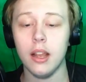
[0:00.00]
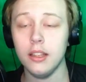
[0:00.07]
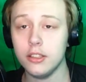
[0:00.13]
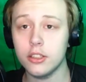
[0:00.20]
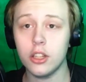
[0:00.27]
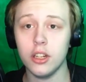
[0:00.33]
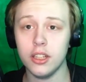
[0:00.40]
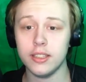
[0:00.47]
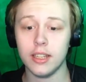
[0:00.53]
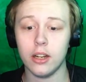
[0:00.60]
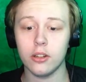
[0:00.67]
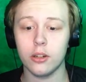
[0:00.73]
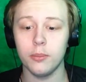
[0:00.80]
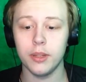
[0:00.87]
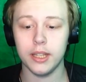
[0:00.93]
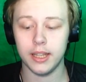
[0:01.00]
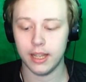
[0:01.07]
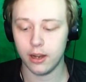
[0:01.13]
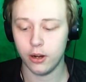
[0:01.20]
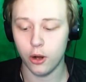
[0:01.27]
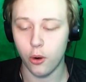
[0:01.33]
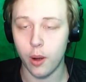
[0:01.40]
This is gonna sound
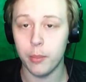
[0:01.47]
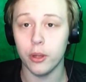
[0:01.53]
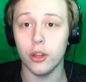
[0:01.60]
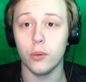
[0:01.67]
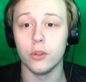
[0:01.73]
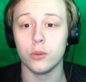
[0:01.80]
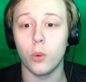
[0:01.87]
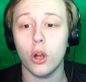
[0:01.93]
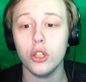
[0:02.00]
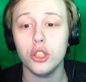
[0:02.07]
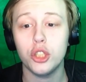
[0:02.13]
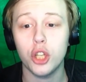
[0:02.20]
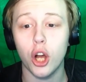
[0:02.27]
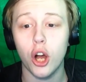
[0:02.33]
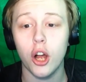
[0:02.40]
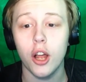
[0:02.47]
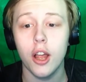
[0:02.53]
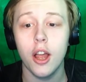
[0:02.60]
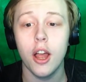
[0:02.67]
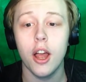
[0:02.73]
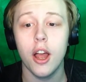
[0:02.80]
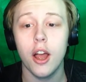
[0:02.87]
completely out of nowhere, but there was one shot
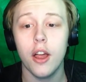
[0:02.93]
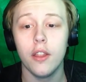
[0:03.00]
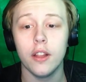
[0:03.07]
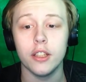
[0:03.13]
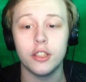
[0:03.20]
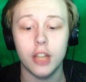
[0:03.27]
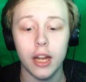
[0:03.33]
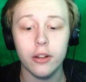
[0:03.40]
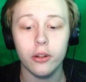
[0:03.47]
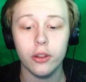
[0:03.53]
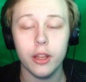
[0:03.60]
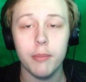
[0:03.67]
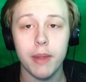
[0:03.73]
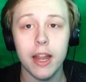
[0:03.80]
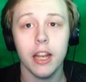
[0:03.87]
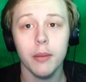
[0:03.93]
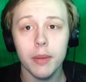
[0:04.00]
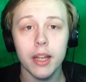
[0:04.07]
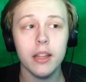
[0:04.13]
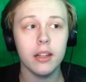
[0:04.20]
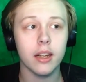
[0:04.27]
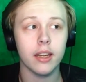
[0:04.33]
that genuinely made
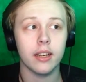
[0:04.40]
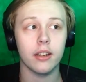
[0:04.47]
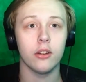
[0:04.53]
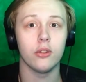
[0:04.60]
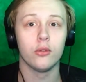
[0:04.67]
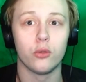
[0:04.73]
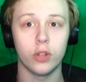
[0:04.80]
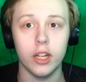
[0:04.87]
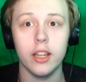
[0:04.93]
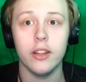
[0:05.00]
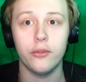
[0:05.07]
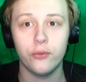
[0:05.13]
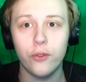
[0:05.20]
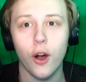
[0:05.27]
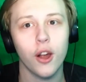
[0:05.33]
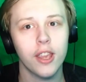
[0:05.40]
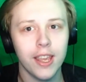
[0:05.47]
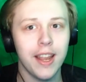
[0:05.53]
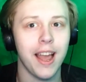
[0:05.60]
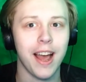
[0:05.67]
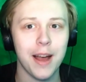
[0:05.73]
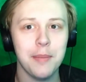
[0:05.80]
me, like, really
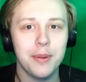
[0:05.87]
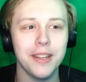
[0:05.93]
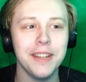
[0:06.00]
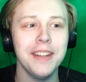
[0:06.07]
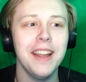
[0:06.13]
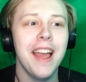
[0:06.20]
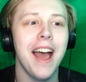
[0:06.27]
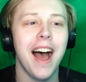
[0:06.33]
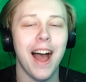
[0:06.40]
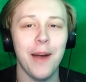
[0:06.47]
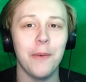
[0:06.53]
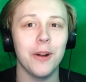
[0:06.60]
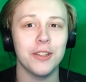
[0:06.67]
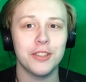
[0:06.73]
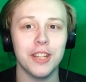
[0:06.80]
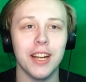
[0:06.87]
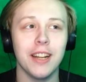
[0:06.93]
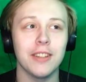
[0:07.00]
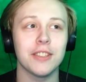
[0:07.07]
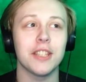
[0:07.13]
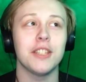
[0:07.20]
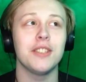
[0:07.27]
fucking happy. I watched it and
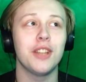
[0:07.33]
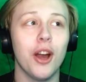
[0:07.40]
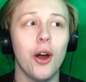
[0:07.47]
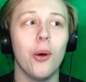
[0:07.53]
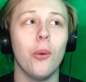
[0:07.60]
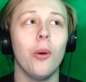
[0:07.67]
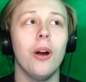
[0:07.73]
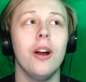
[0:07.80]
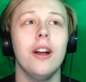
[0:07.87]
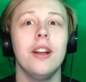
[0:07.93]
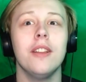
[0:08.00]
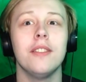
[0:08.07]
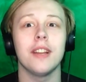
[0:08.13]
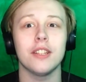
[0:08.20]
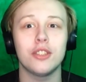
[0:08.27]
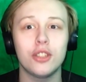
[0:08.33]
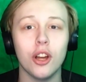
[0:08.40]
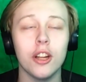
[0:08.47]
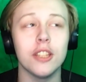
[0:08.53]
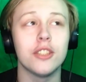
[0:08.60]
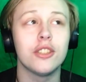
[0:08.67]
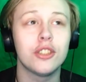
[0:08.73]
I was like, yo, that
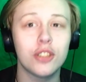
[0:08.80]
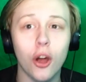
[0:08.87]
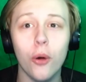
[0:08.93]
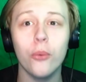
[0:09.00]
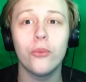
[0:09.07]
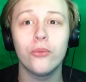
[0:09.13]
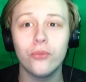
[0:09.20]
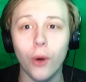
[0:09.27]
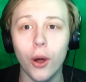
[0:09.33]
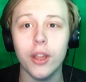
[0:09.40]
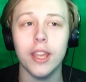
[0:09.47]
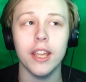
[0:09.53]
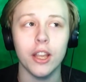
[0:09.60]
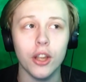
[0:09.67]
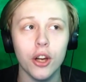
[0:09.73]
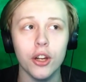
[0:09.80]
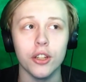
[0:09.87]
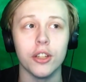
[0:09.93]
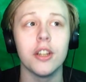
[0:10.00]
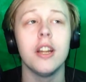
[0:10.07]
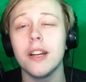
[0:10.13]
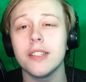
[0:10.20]
shot is so fucking
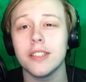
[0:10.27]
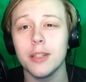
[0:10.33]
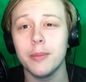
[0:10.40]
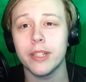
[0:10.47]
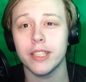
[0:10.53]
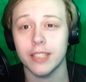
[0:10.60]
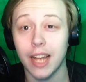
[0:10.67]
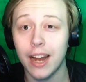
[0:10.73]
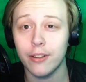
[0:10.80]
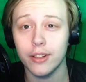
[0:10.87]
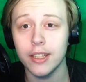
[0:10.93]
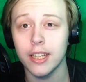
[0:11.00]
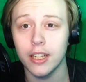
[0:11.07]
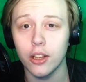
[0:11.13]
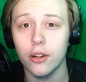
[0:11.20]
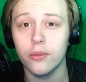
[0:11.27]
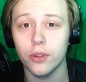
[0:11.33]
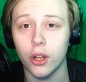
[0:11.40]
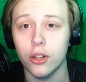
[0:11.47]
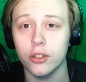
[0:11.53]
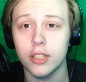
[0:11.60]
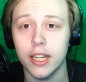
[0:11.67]
good. Personally, because I really love
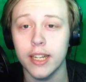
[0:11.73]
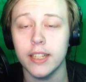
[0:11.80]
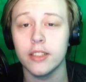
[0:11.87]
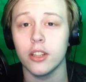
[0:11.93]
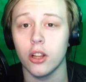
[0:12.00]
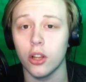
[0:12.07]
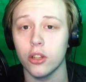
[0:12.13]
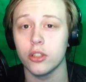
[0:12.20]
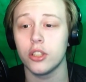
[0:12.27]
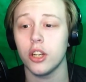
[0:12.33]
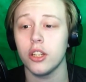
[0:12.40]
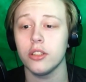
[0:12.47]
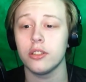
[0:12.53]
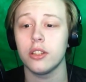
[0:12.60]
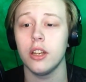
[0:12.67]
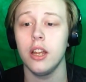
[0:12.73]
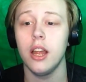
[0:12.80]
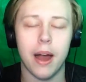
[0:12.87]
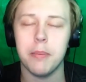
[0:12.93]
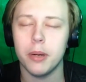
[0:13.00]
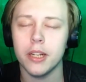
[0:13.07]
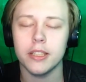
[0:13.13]
long takes or long shots,
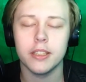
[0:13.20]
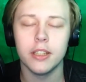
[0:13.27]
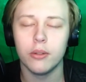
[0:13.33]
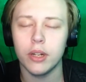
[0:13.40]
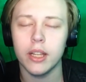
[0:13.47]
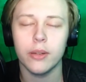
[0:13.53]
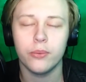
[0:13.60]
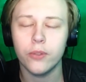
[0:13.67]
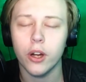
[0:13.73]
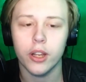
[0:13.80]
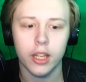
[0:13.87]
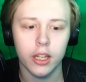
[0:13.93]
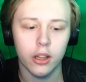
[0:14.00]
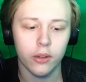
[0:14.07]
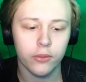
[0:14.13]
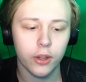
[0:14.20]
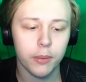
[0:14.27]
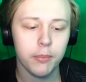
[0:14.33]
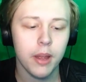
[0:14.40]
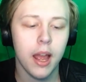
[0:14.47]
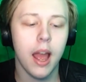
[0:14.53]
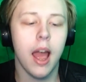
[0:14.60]
but I personally really fucking love
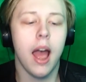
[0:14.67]
them.